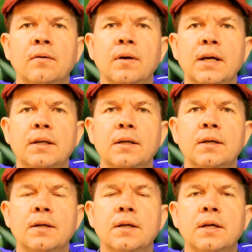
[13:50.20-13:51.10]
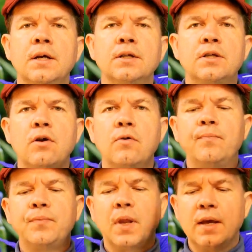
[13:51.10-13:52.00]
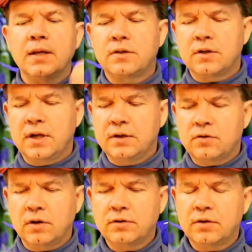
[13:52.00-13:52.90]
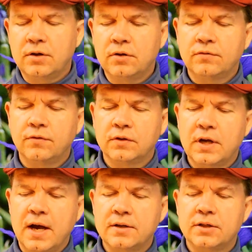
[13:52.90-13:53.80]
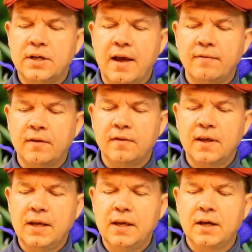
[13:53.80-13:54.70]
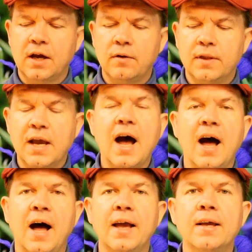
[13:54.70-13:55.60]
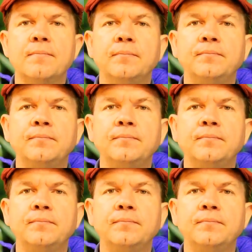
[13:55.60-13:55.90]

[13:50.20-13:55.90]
right? So it's also useful to understand that the ego, the I,